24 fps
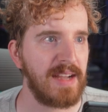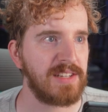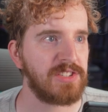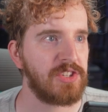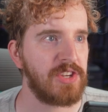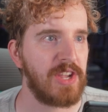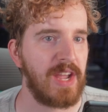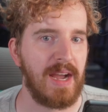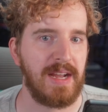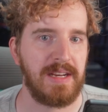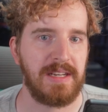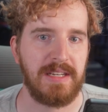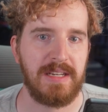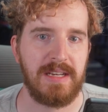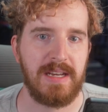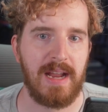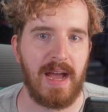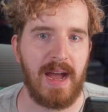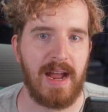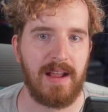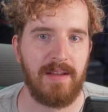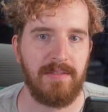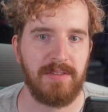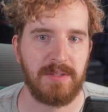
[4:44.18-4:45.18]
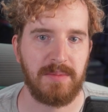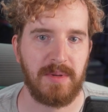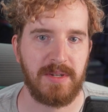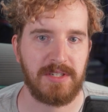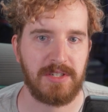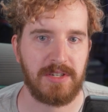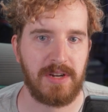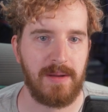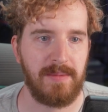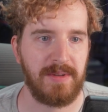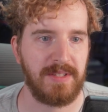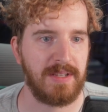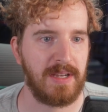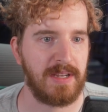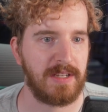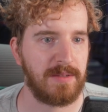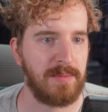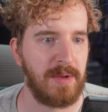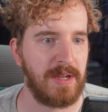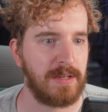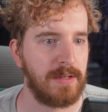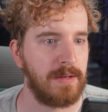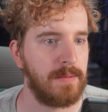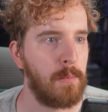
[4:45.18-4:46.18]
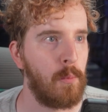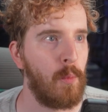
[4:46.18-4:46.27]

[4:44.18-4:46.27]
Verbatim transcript: Actually, I did not have as much time as I expected.